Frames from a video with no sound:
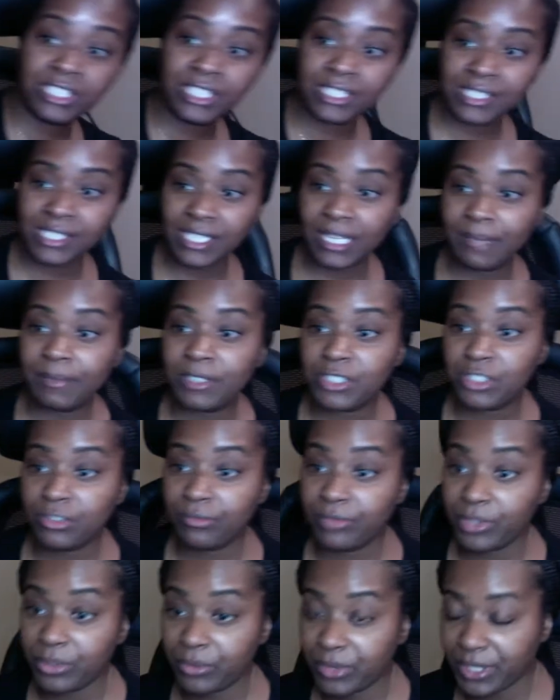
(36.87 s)
the time that you're
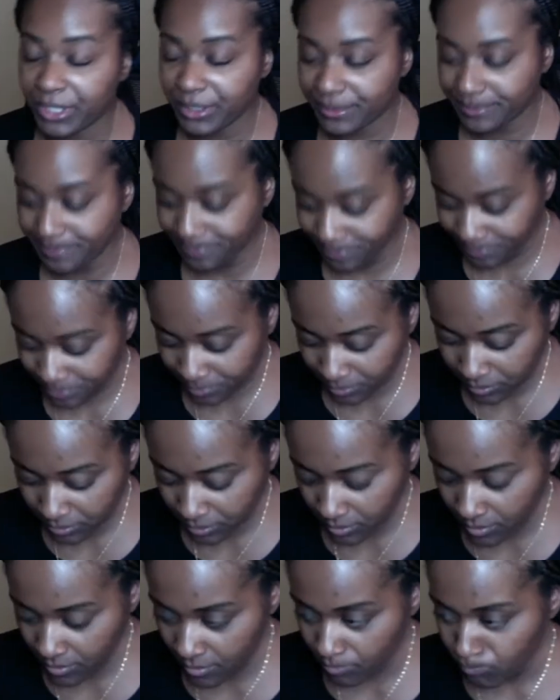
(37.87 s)
viewing it.
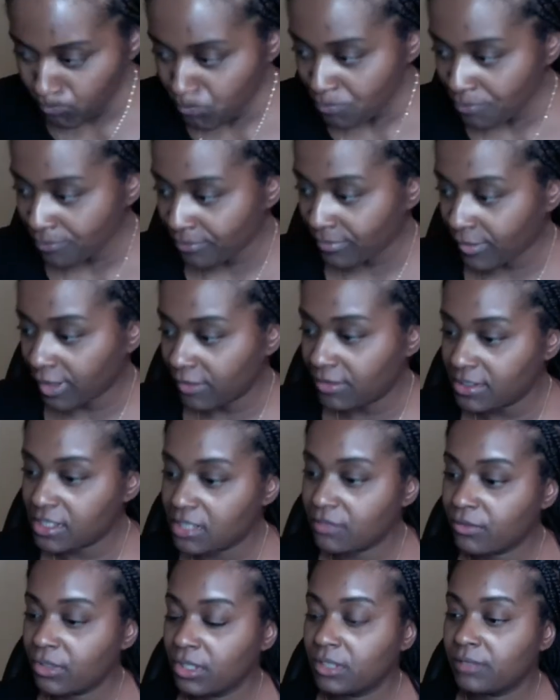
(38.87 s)
This is
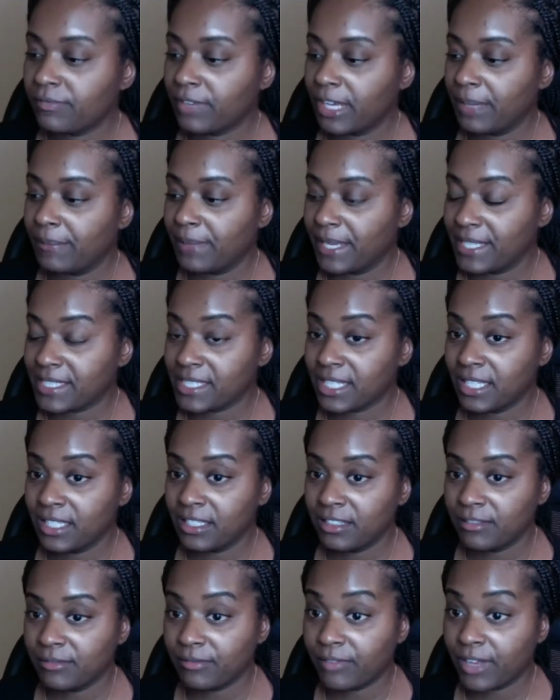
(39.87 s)
for Divine Masculine,
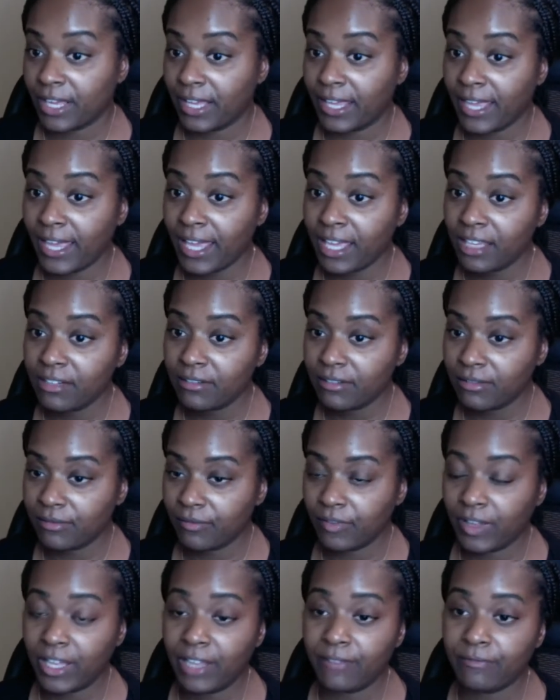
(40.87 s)
and Divine and
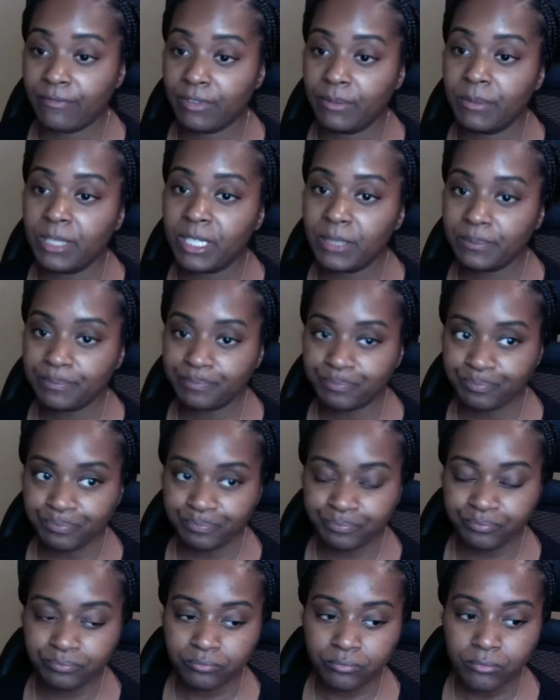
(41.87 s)
Divine Feminine.
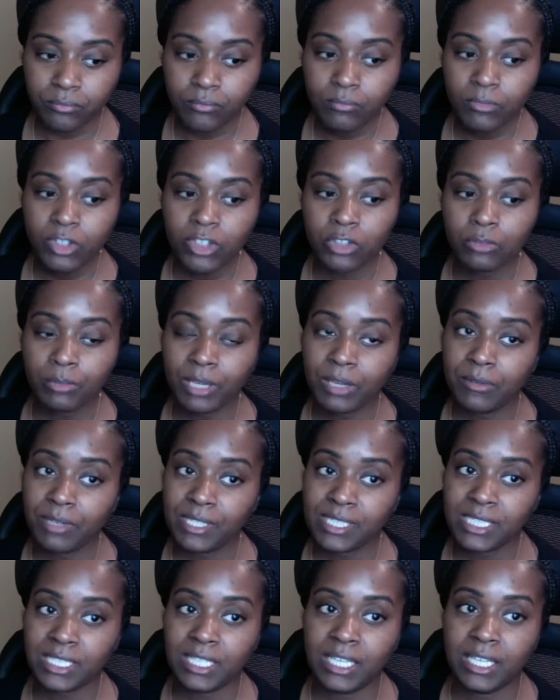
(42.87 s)
You may
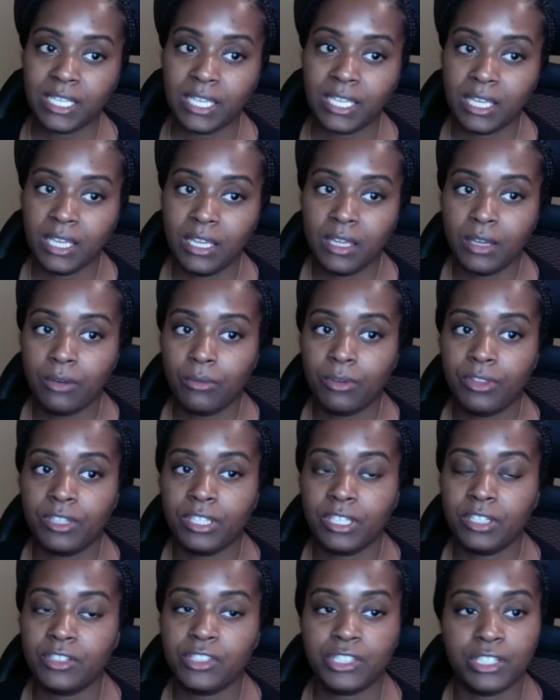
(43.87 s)
resonate with the
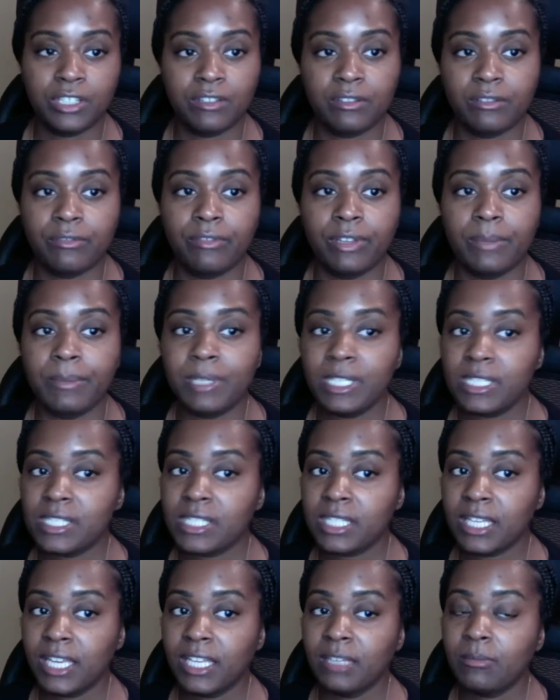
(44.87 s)
energy of the feminine
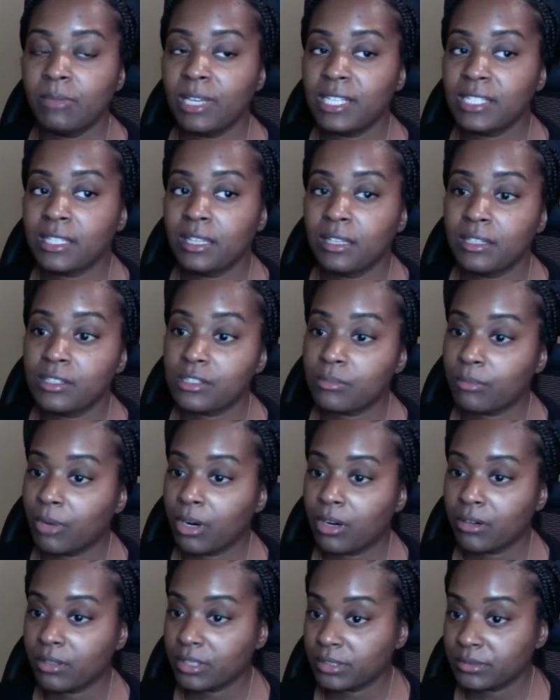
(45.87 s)
today and the masculine
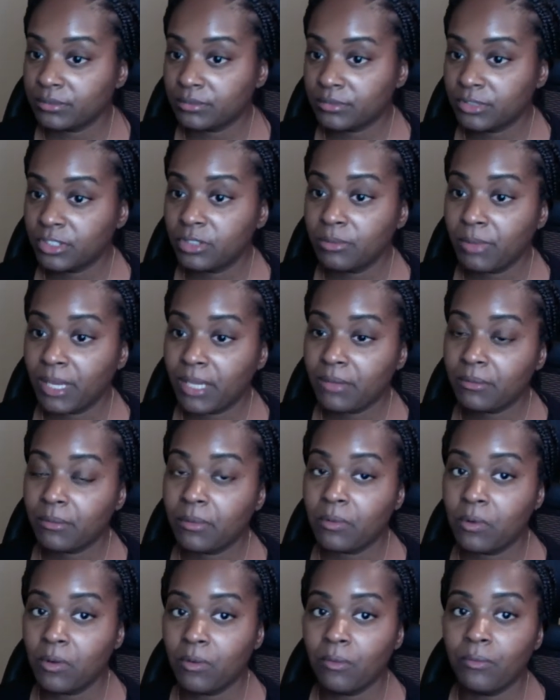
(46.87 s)
tomorrow. You may
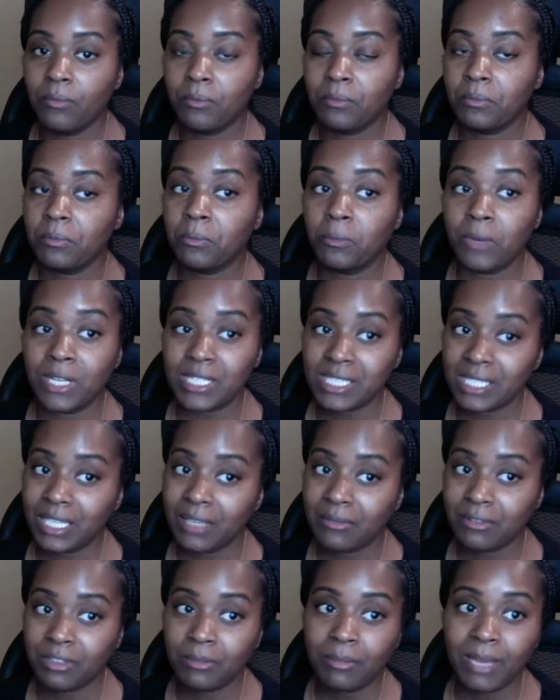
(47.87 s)
resonate
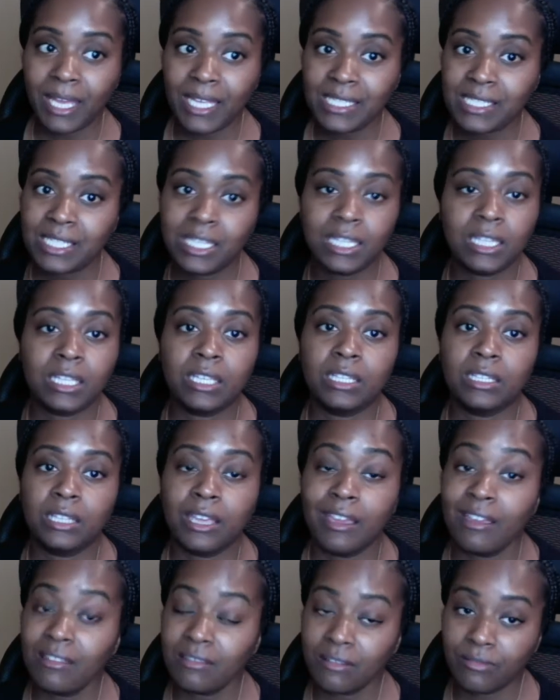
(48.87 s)
with the masculine
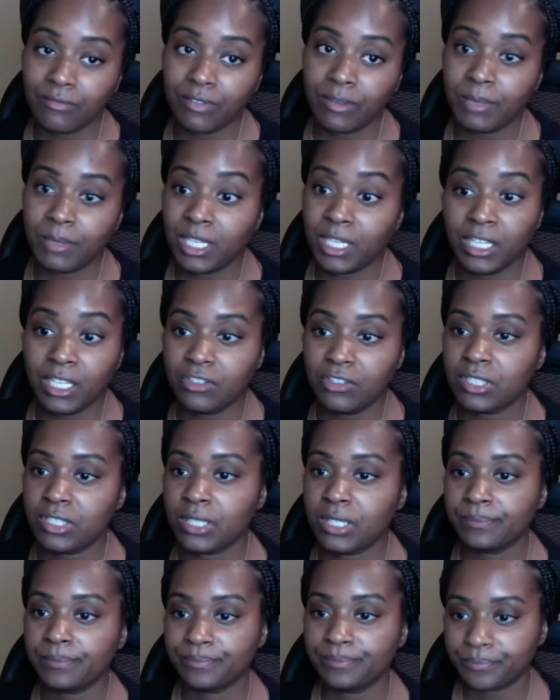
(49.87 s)
and the feminine
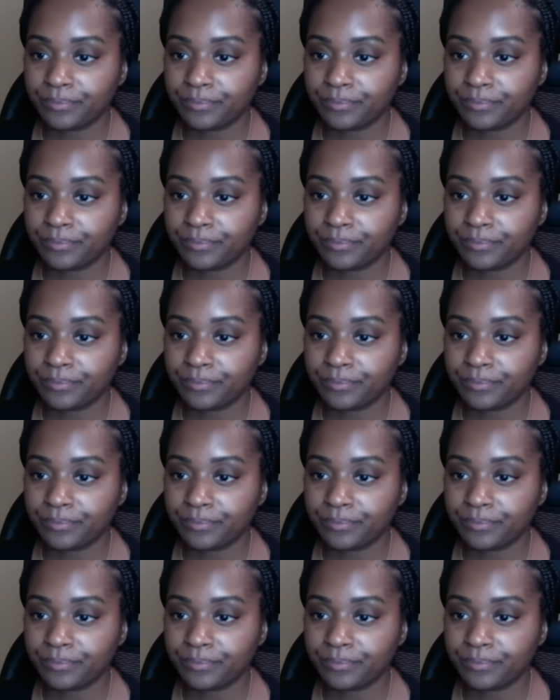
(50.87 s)
energy